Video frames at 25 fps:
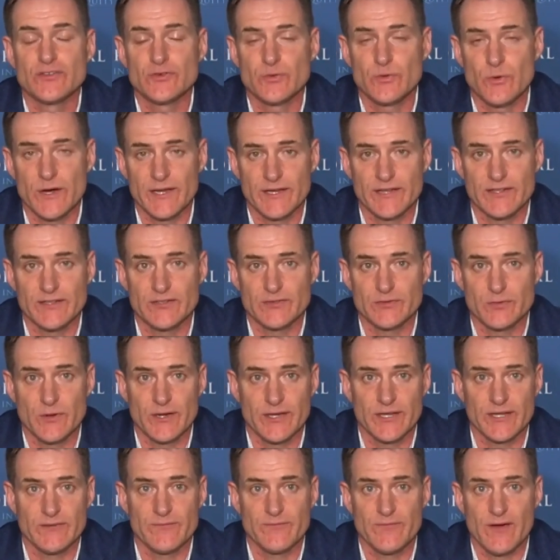
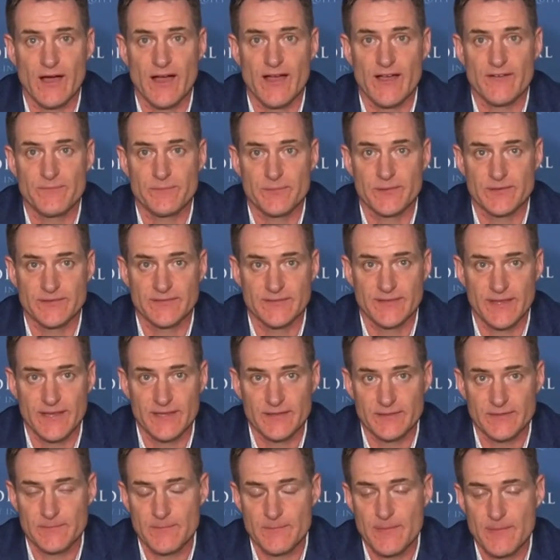
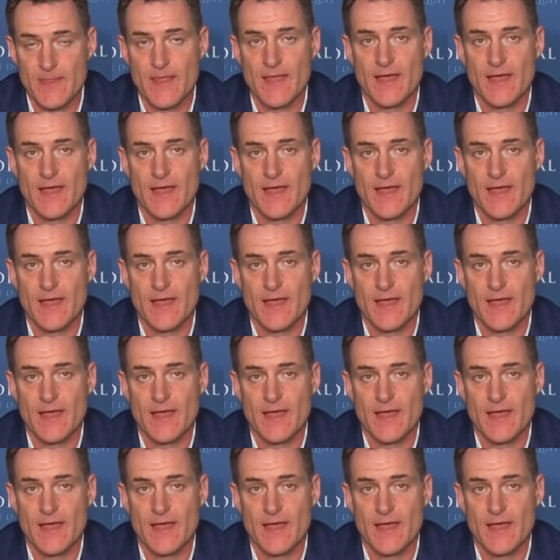25%.